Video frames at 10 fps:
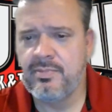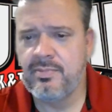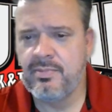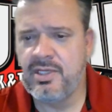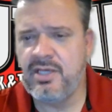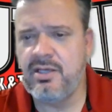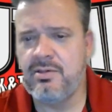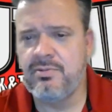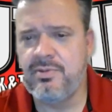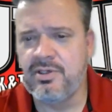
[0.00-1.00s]
Hey,
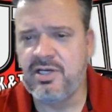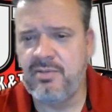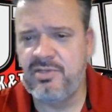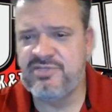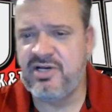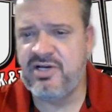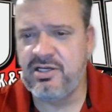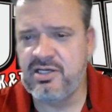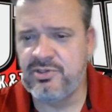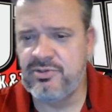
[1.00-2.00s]
their comments finally
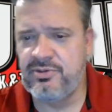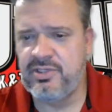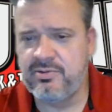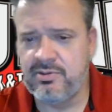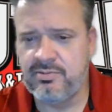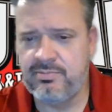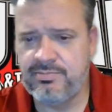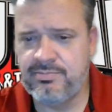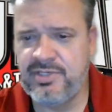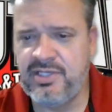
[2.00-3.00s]
coming through. They were
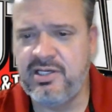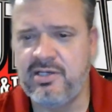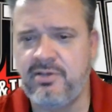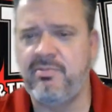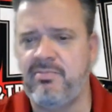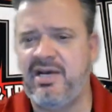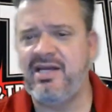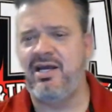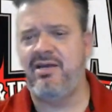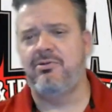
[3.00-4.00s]
being held up. Mike
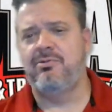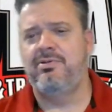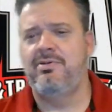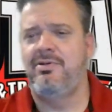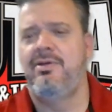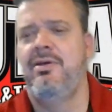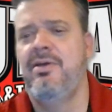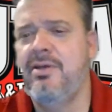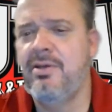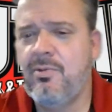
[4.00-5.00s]
Idle
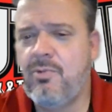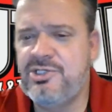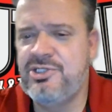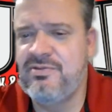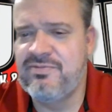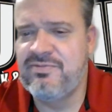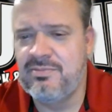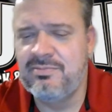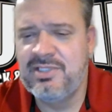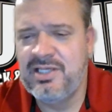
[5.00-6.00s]
watching
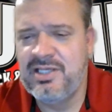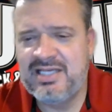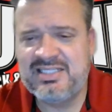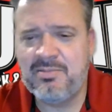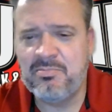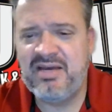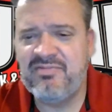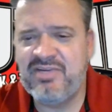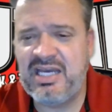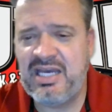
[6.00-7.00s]
from, is that
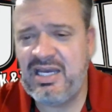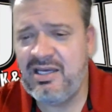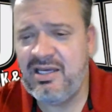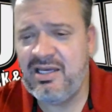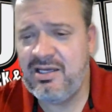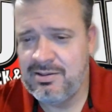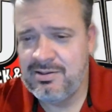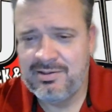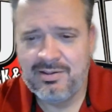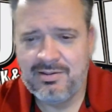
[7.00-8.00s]
Bevier?
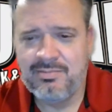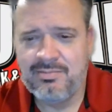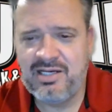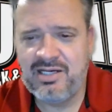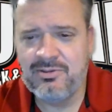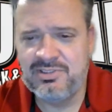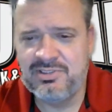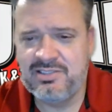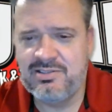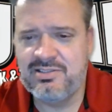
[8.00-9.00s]
Michael, is
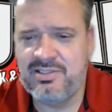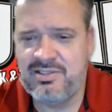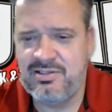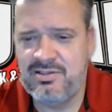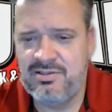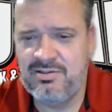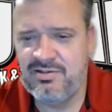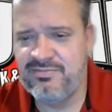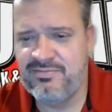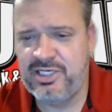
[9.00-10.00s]
that
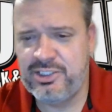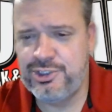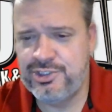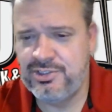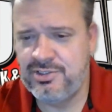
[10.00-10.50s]
French?